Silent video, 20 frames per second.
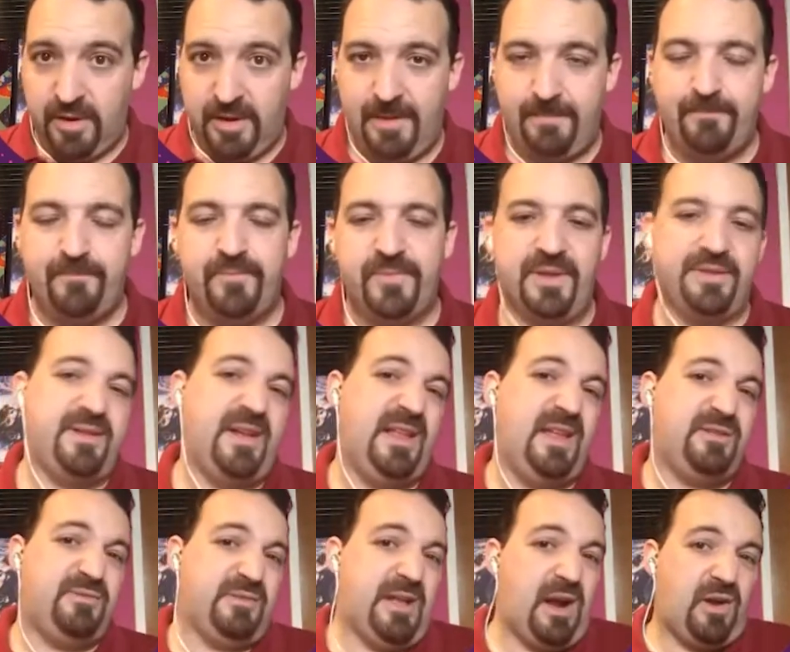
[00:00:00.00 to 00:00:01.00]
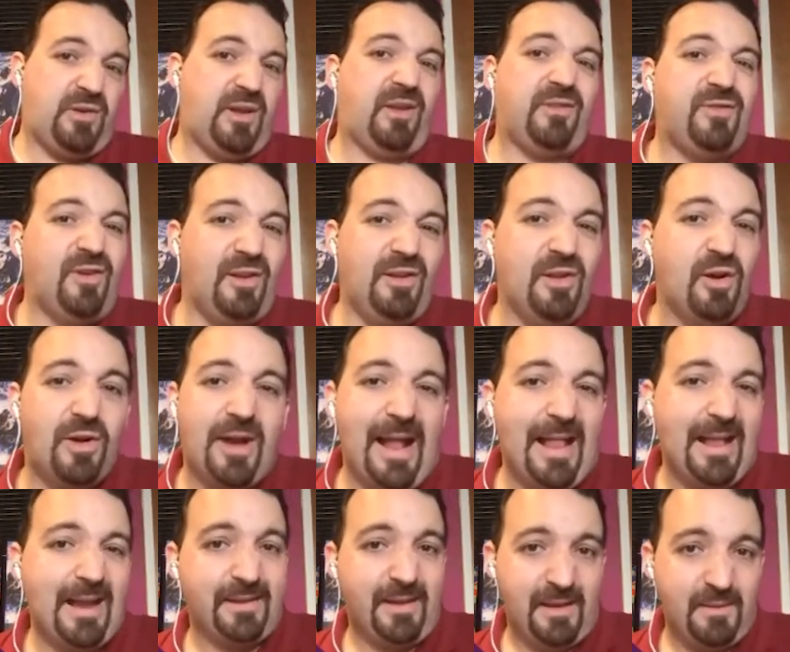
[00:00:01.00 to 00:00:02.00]
DSL is a local connection
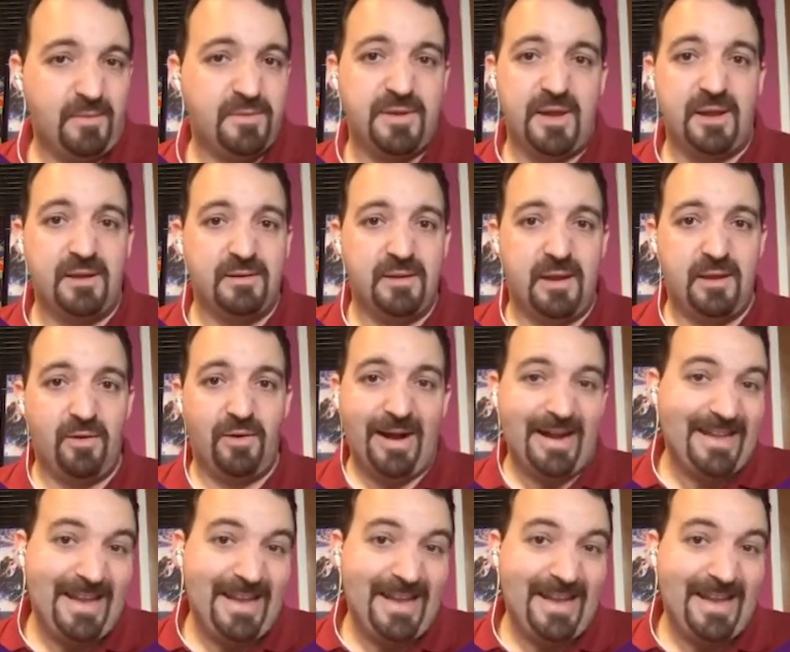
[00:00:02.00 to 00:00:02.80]
that we have in